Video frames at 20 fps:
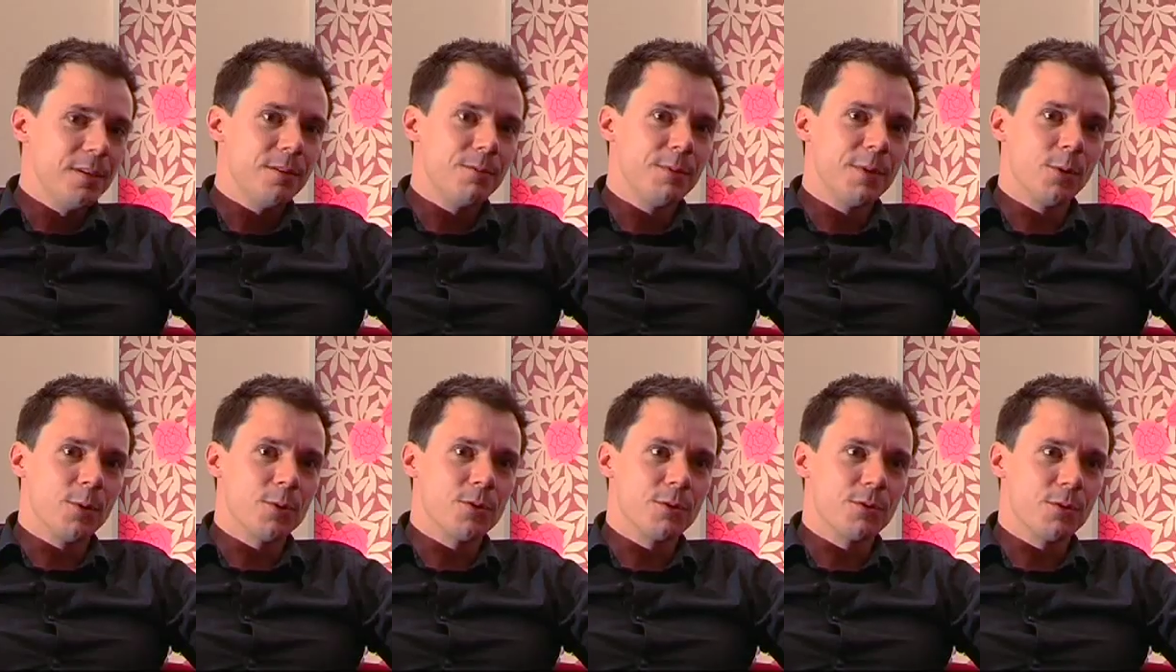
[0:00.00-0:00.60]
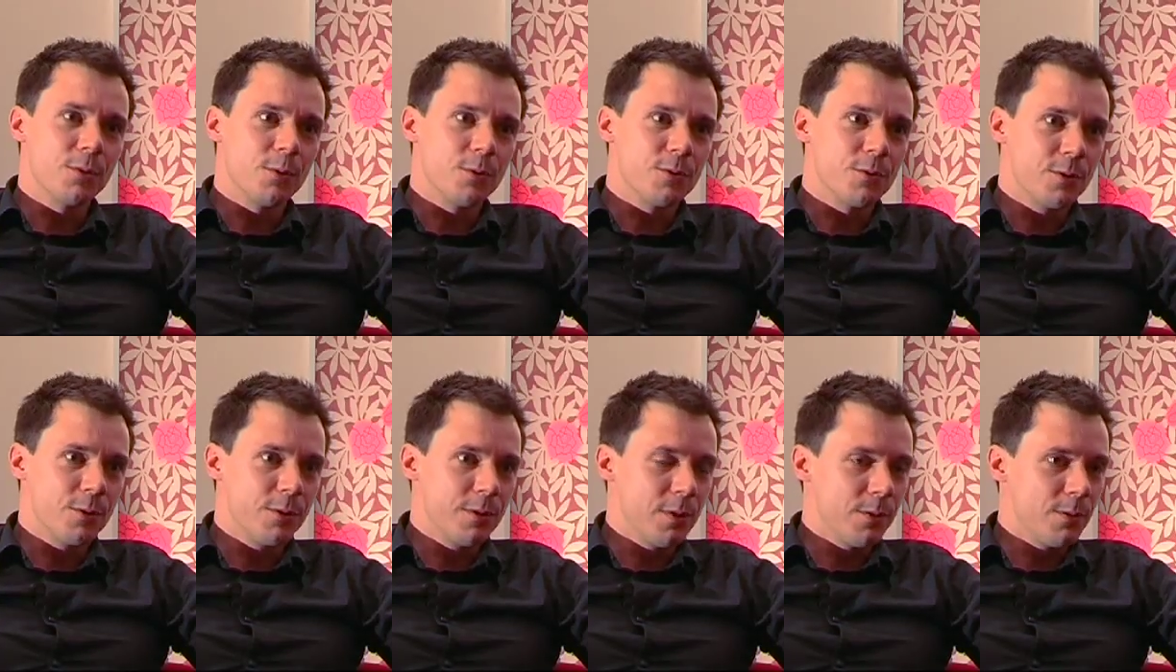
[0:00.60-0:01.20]
We also, of
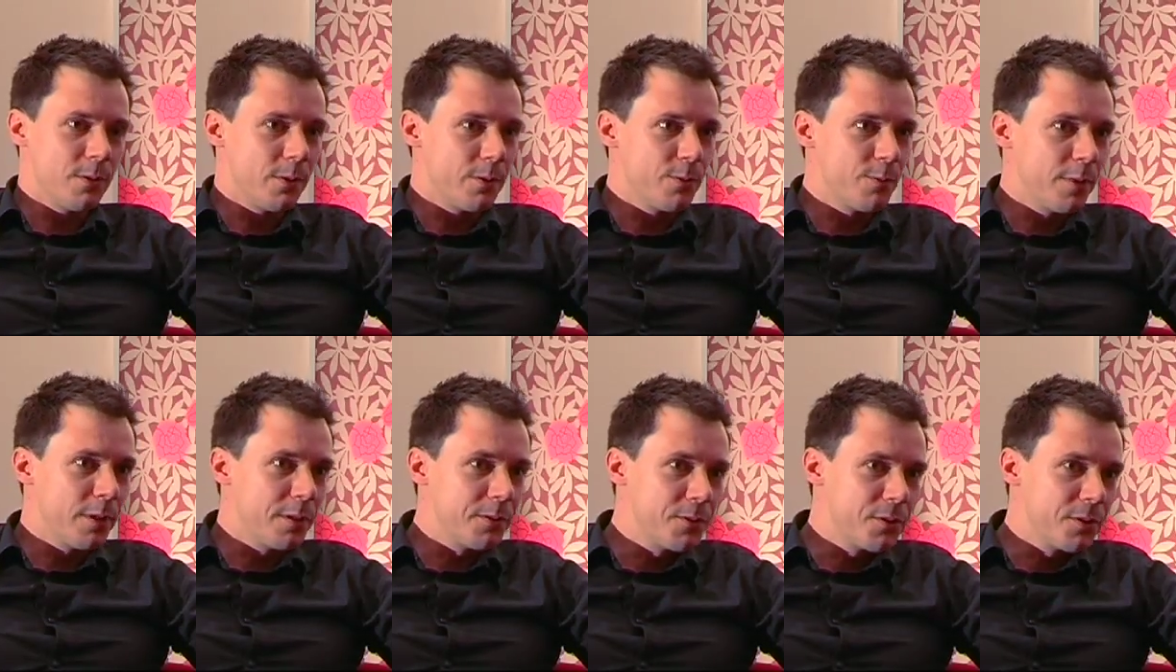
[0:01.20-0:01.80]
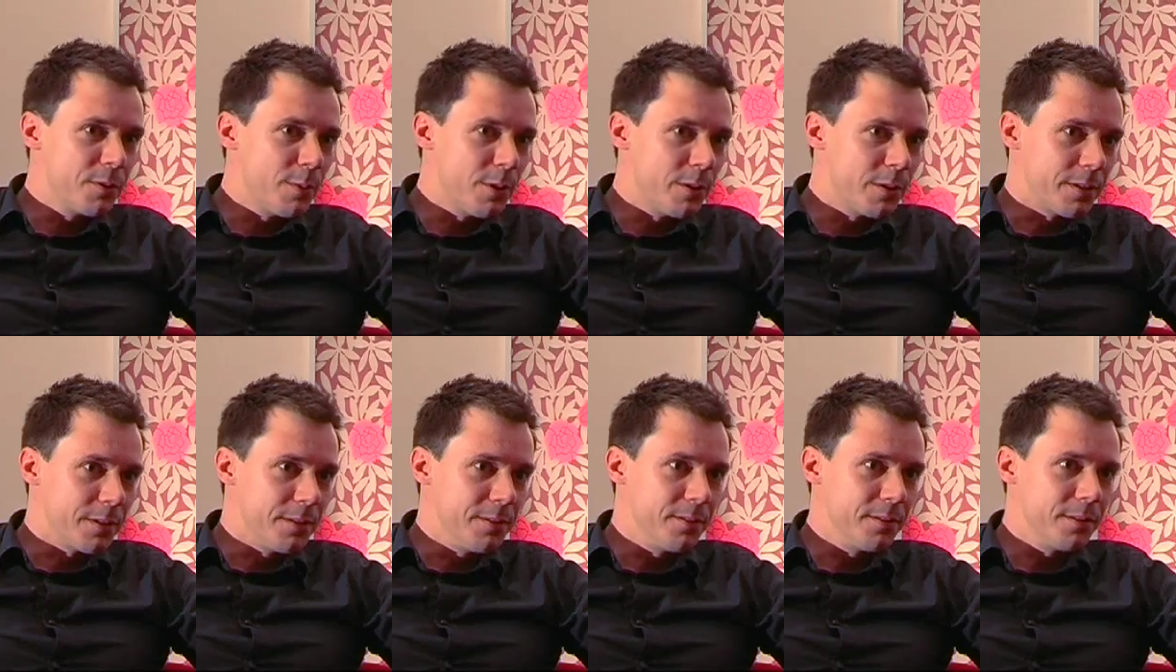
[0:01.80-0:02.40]
course, do know a lot of parties in the
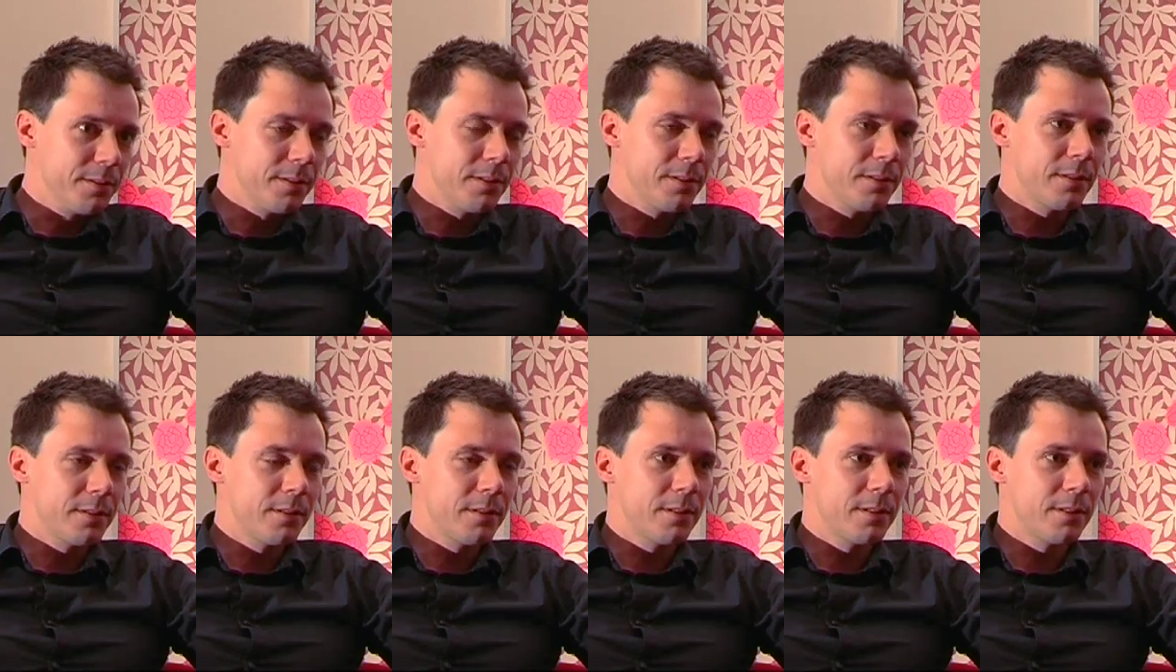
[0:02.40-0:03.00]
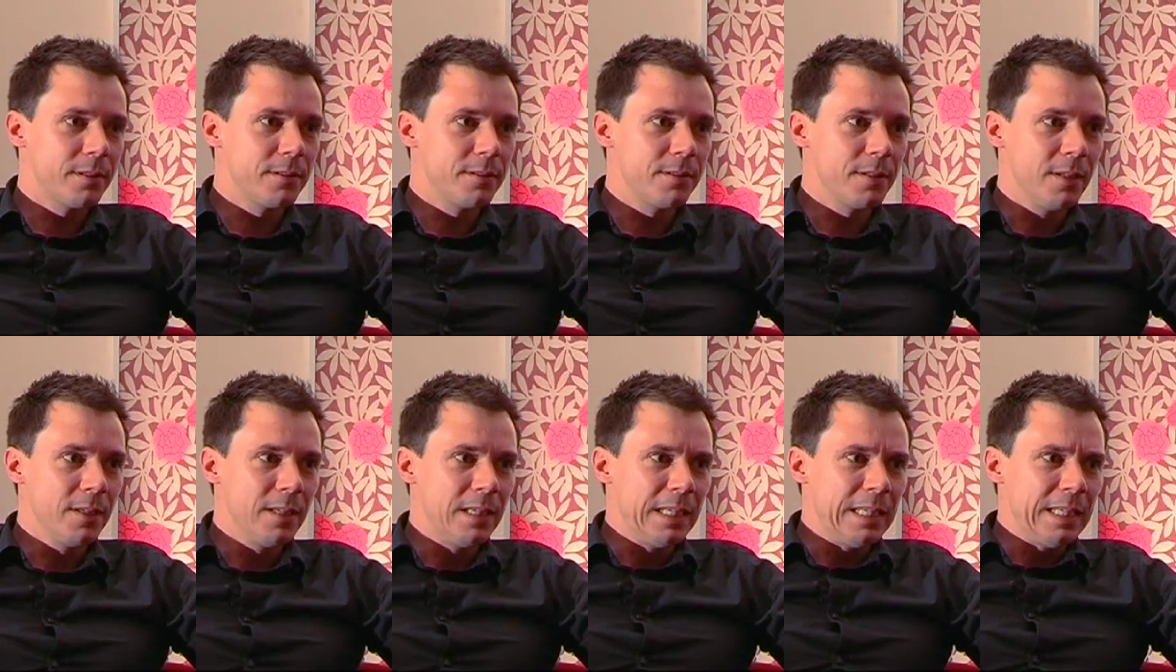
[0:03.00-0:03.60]
market. And
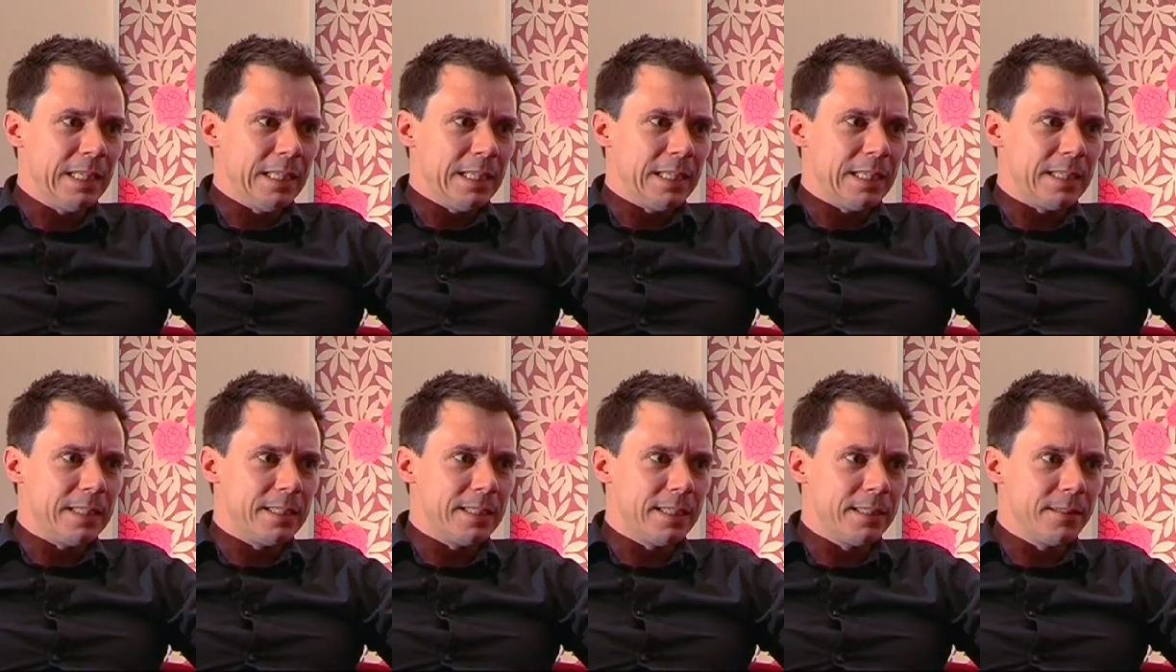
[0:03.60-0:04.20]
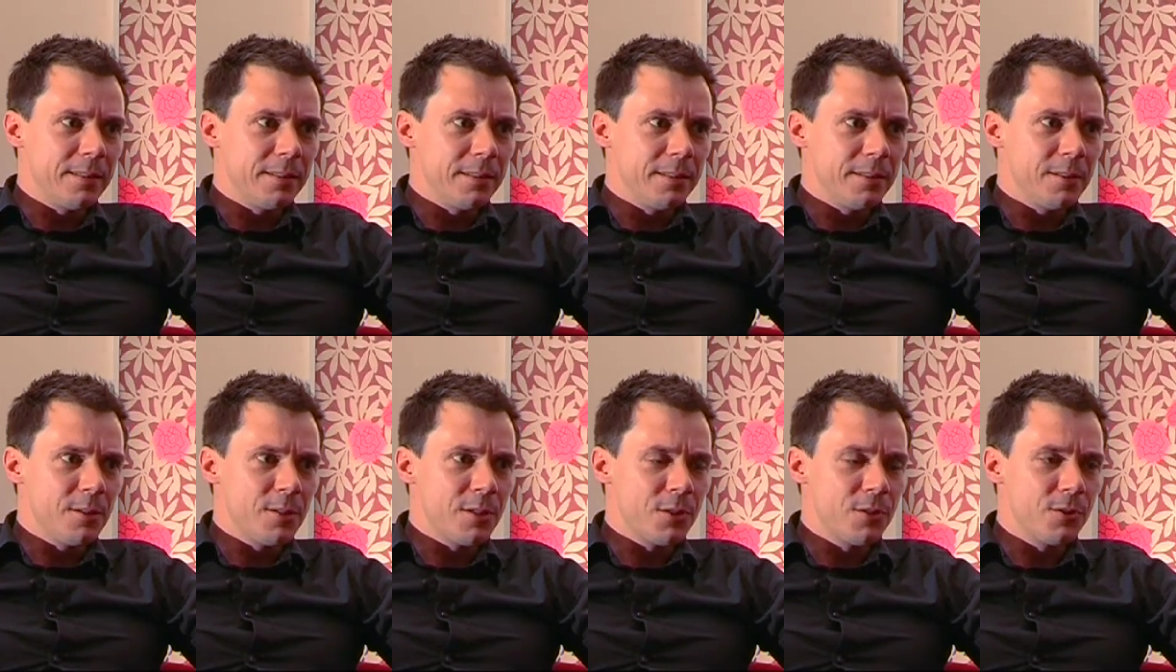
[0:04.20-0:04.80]
in the end, the
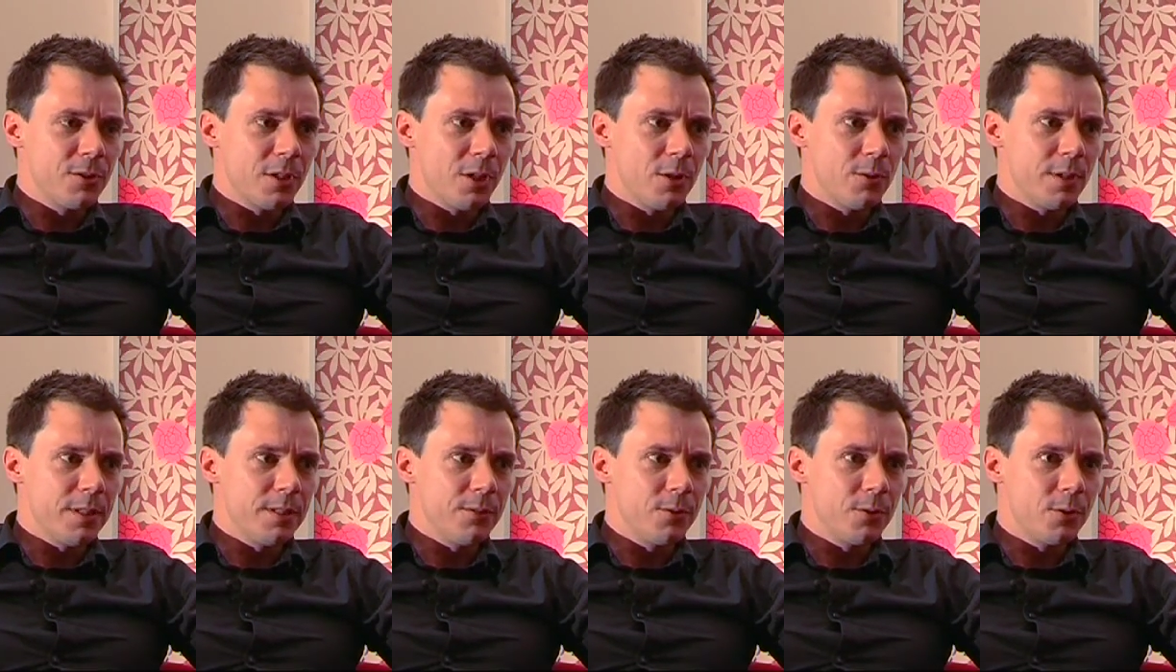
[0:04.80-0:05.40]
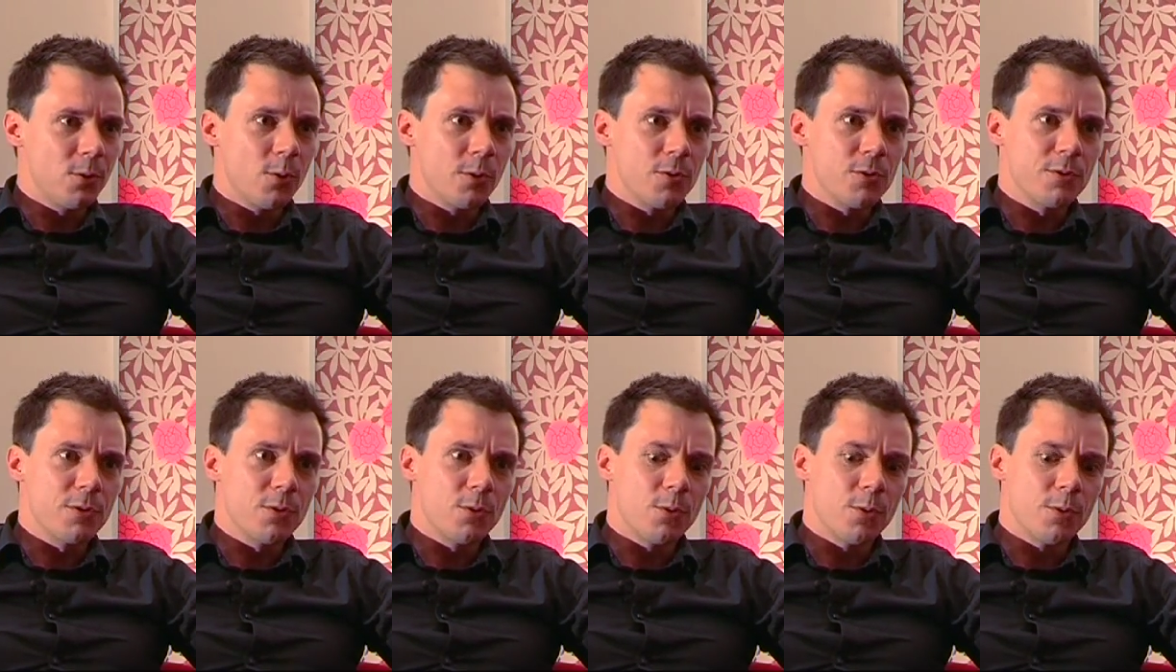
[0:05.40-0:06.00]
decision to go into the
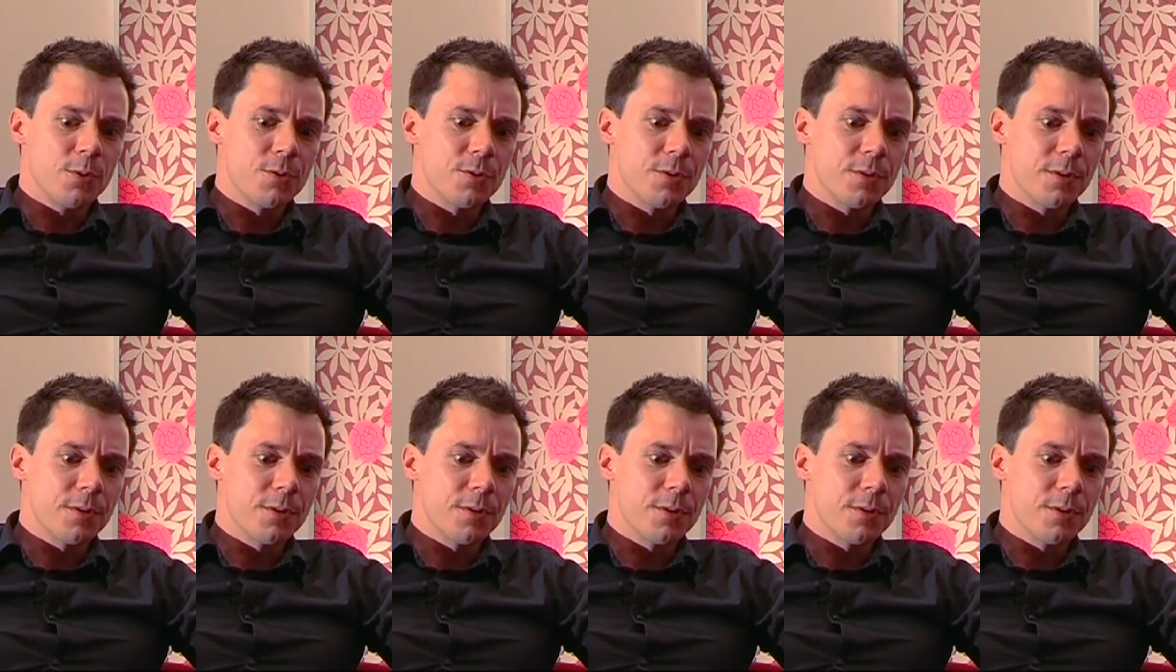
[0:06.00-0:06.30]
courts, of course,